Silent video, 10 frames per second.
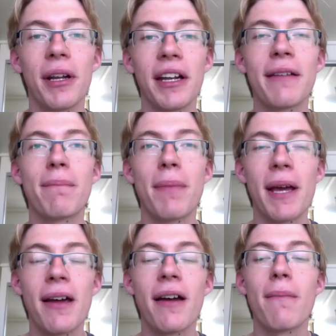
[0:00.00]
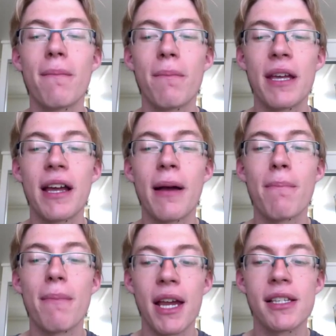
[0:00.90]
but it better be
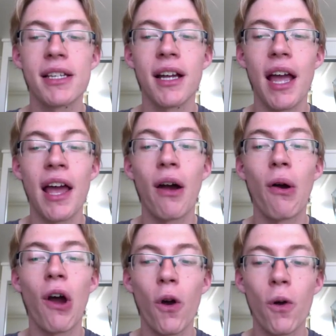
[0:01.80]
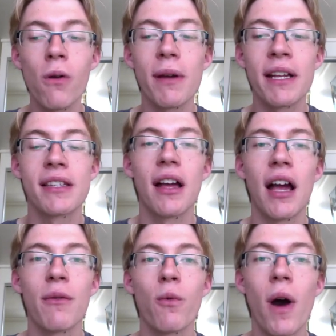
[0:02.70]
amazing, and I hope it's
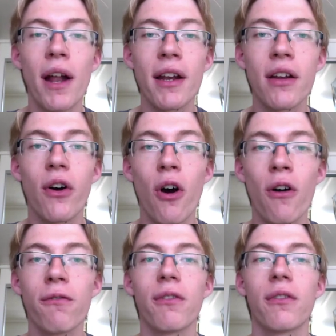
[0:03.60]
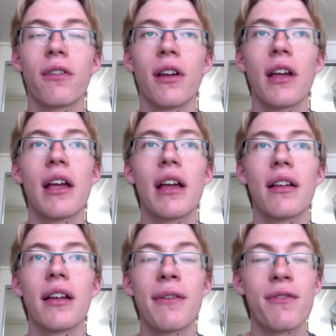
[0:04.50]
a one-off.
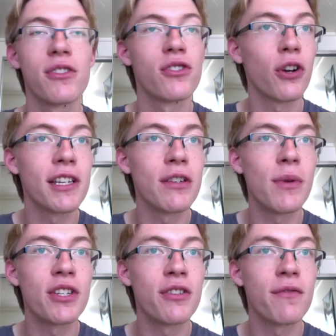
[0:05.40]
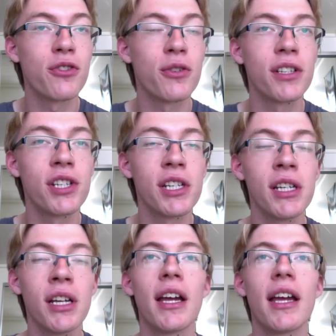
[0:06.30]
If it's not a continuation of the
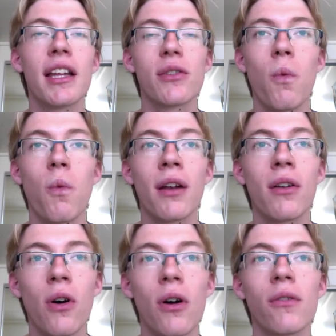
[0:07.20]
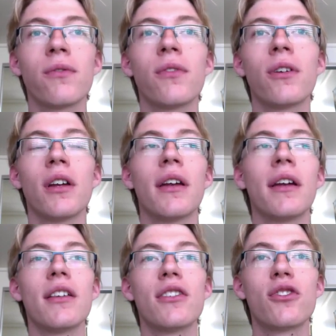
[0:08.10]
trilogy, it's a one-off
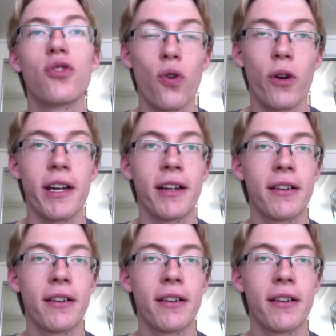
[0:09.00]
story.